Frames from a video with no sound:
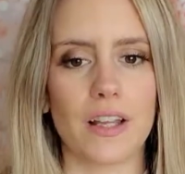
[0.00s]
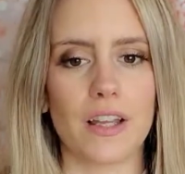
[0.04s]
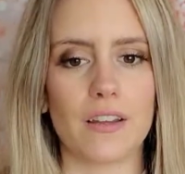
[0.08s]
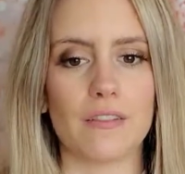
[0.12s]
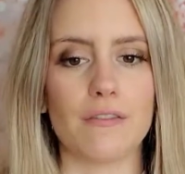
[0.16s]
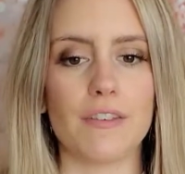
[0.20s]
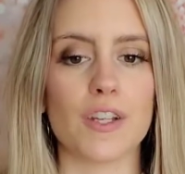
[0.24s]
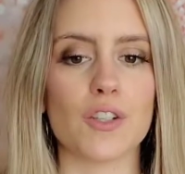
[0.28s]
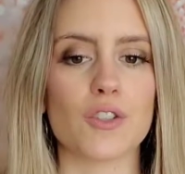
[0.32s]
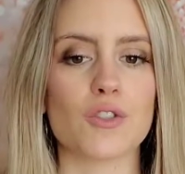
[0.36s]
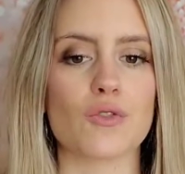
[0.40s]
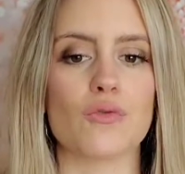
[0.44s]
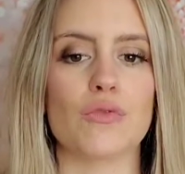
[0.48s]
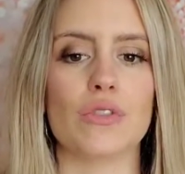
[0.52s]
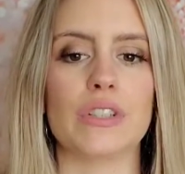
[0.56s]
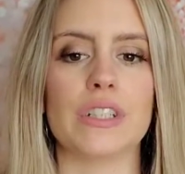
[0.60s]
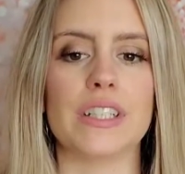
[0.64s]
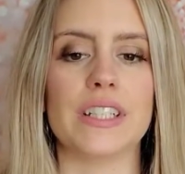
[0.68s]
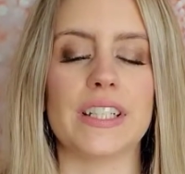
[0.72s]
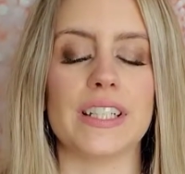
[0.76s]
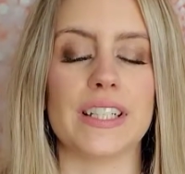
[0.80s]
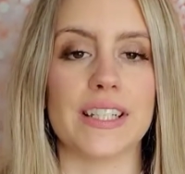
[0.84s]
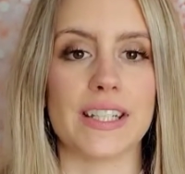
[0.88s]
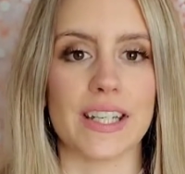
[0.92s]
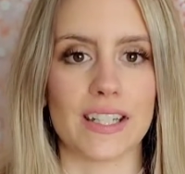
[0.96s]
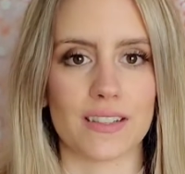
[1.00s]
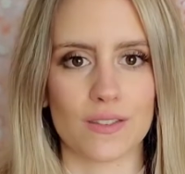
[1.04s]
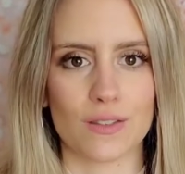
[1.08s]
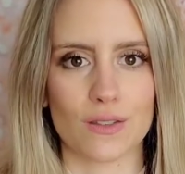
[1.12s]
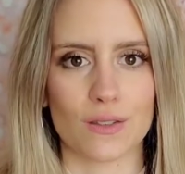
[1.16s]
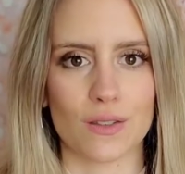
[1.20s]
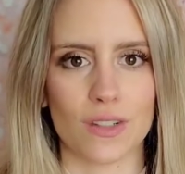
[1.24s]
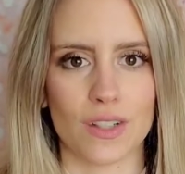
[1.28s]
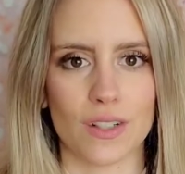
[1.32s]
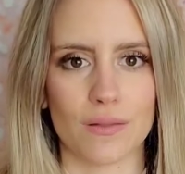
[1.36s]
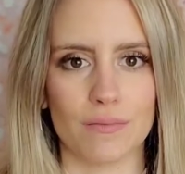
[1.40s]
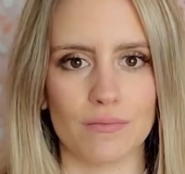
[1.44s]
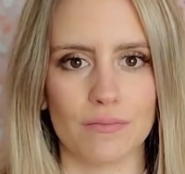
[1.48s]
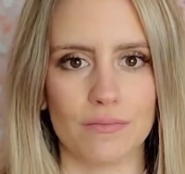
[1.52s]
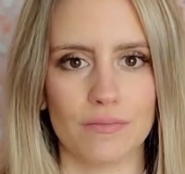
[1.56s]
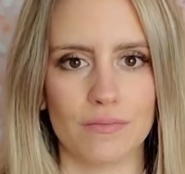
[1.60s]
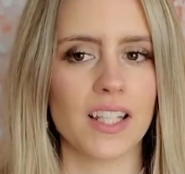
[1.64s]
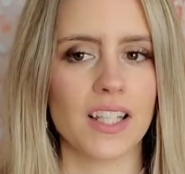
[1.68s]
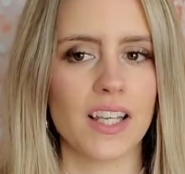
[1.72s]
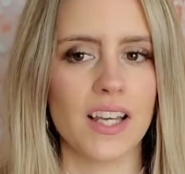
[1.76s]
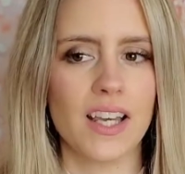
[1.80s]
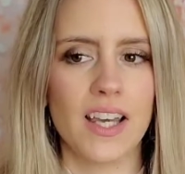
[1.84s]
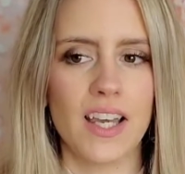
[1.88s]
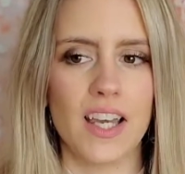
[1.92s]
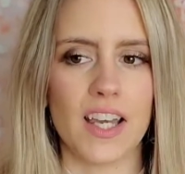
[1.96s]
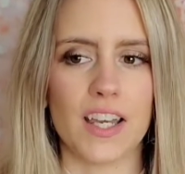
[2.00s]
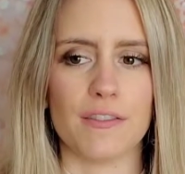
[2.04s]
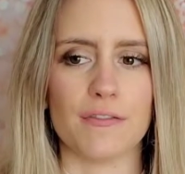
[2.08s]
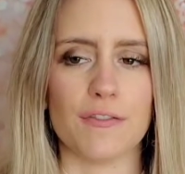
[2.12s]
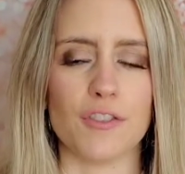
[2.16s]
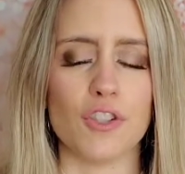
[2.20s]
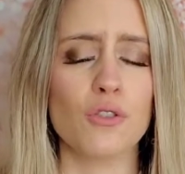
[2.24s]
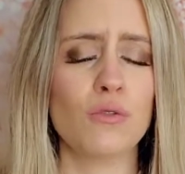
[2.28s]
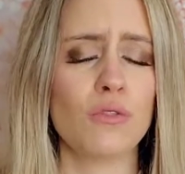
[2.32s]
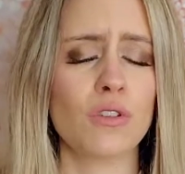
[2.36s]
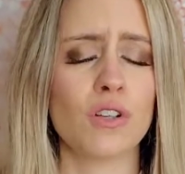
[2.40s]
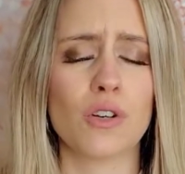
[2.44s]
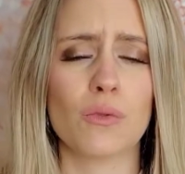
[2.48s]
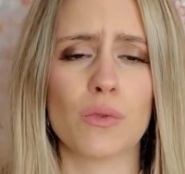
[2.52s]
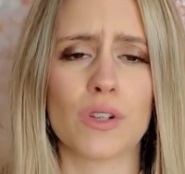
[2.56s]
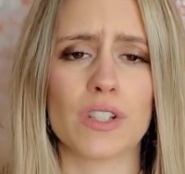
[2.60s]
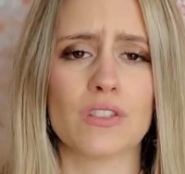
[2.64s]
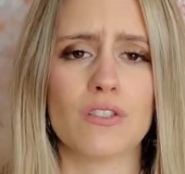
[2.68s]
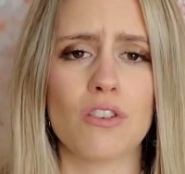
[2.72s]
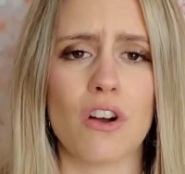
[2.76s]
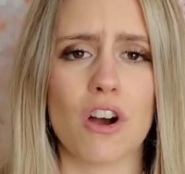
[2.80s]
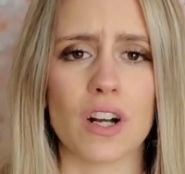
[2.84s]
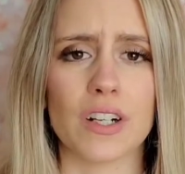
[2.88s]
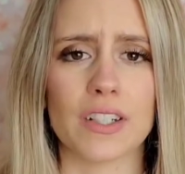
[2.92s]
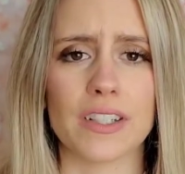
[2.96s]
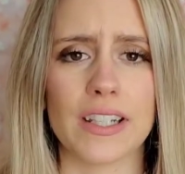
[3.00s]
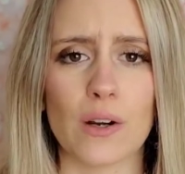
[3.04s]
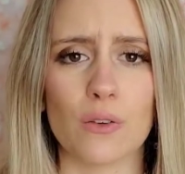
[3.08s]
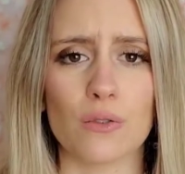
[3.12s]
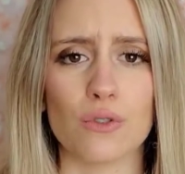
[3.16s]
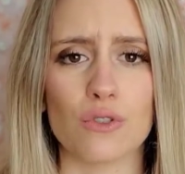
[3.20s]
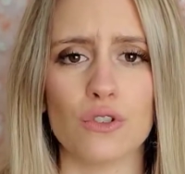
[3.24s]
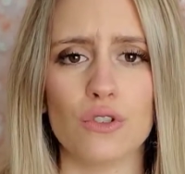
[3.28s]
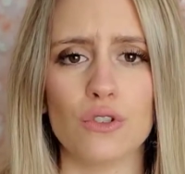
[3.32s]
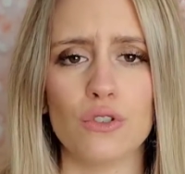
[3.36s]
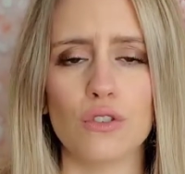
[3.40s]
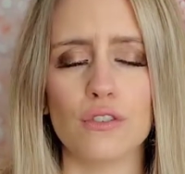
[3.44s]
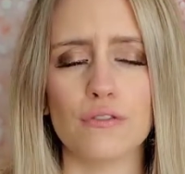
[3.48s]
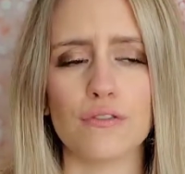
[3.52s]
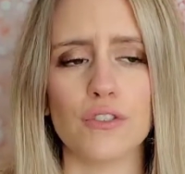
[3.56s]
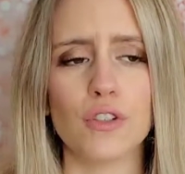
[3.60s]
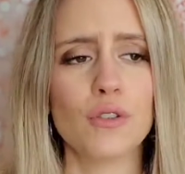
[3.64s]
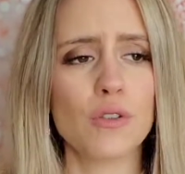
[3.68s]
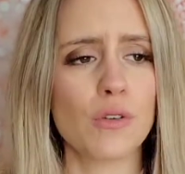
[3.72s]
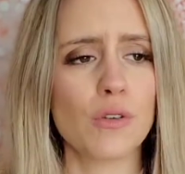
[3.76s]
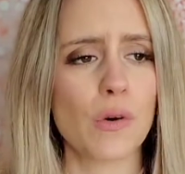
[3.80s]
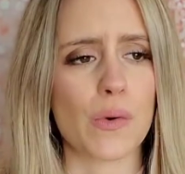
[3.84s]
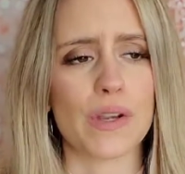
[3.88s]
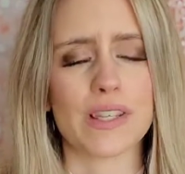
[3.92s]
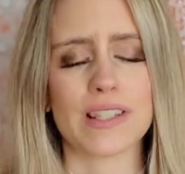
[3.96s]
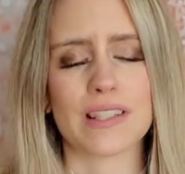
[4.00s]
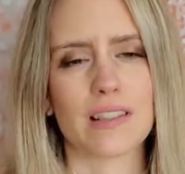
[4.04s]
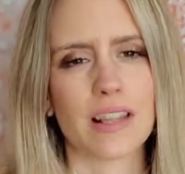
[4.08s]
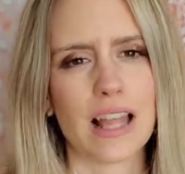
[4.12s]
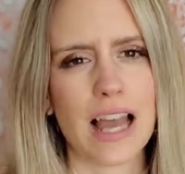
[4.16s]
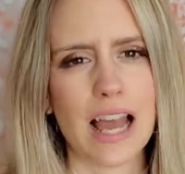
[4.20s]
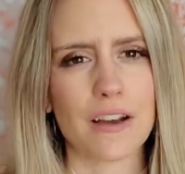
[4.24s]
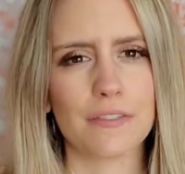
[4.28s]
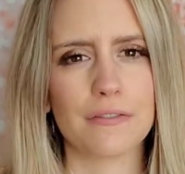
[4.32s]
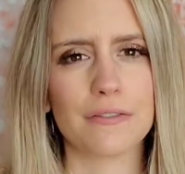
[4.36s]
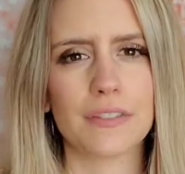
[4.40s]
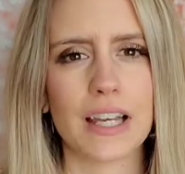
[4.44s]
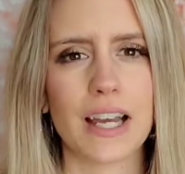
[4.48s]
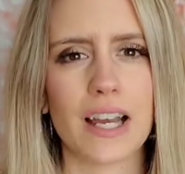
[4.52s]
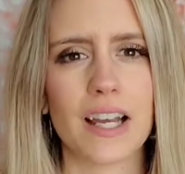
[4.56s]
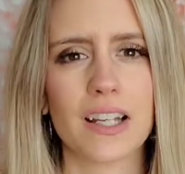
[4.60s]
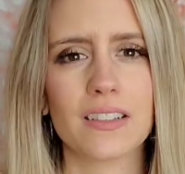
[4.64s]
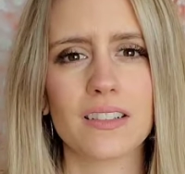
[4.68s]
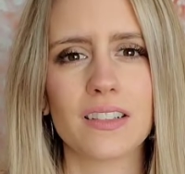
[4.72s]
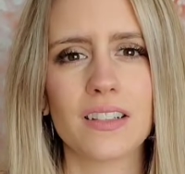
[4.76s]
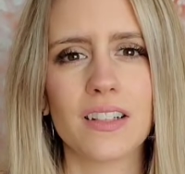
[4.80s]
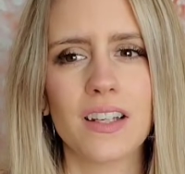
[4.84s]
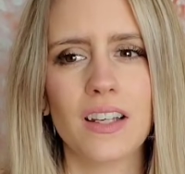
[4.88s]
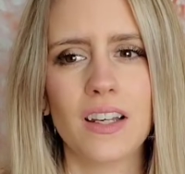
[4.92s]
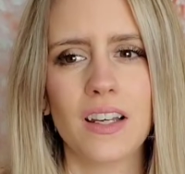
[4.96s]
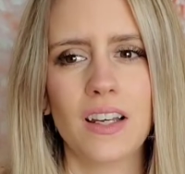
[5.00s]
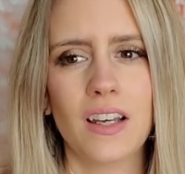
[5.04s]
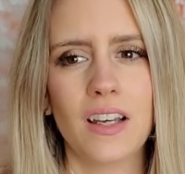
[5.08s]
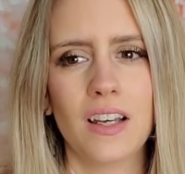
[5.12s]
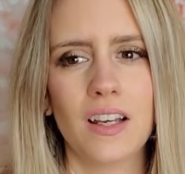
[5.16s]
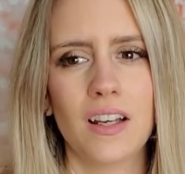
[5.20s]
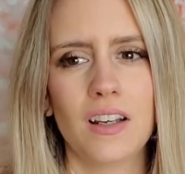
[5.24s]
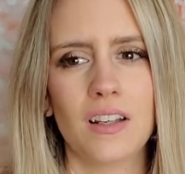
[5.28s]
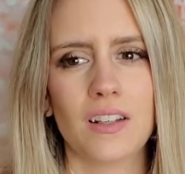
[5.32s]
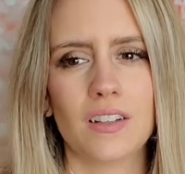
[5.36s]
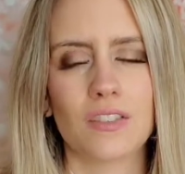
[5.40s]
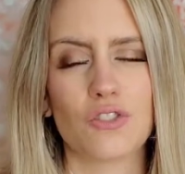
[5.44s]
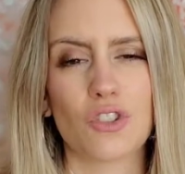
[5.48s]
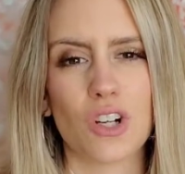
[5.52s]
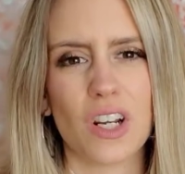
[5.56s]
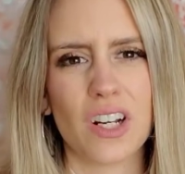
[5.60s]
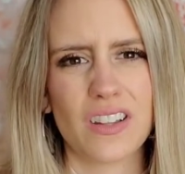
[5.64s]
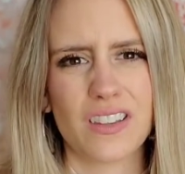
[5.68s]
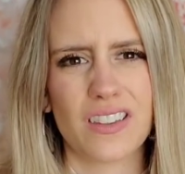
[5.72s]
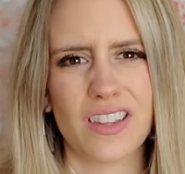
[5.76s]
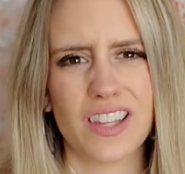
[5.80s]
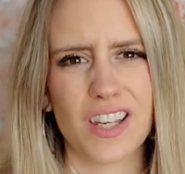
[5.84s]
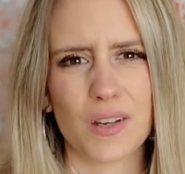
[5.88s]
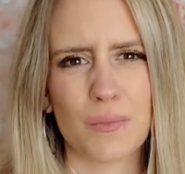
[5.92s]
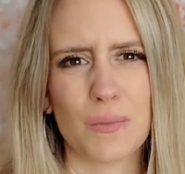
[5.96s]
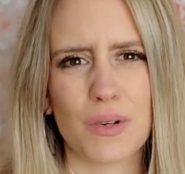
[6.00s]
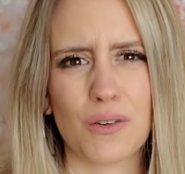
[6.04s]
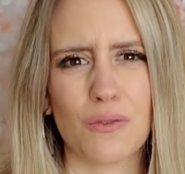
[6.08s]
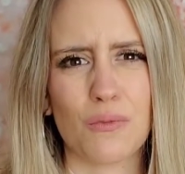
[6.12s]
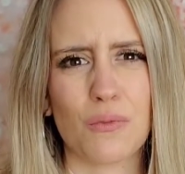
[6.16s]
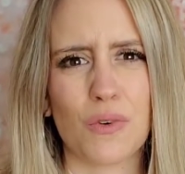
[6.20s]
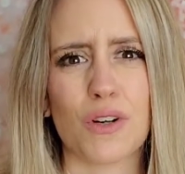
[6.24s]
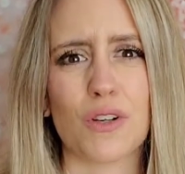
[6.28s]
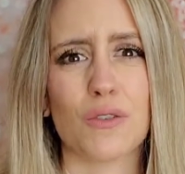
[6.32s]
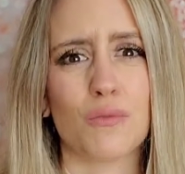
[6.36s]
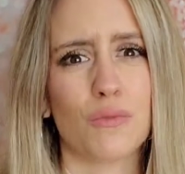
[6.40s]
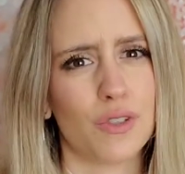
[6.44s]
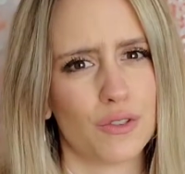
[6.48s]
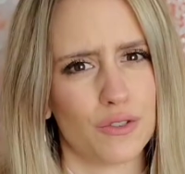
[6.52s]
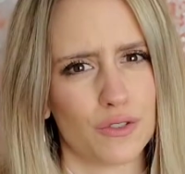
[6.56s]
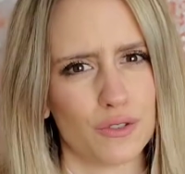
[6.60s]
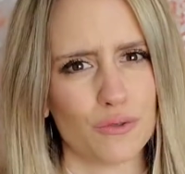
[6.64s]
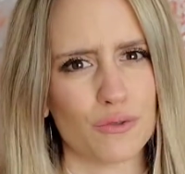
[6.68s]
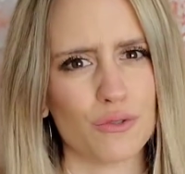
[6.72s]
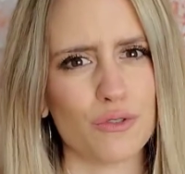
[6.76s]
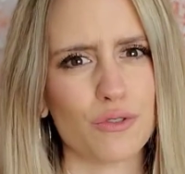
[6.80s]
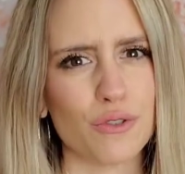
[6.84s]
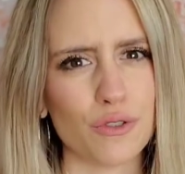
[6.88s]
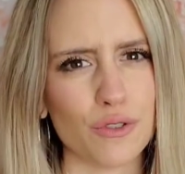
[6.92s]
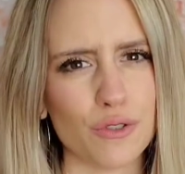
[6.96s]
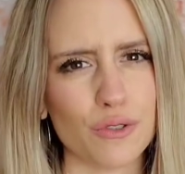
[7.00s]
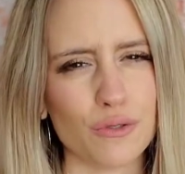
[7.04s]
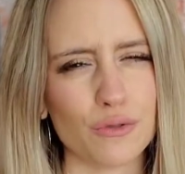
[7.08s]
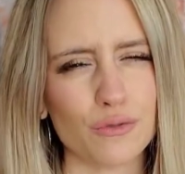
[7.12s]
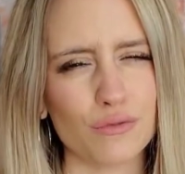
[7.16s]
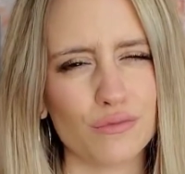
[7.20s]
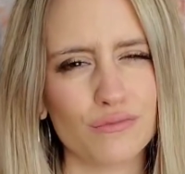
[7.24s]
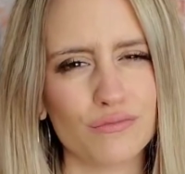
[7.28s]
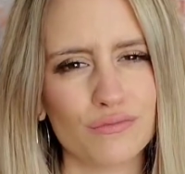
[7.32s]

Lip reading: Eventually it gets to them. If you were always talked down to, if you're always laughed at, try to think about what it would do to you.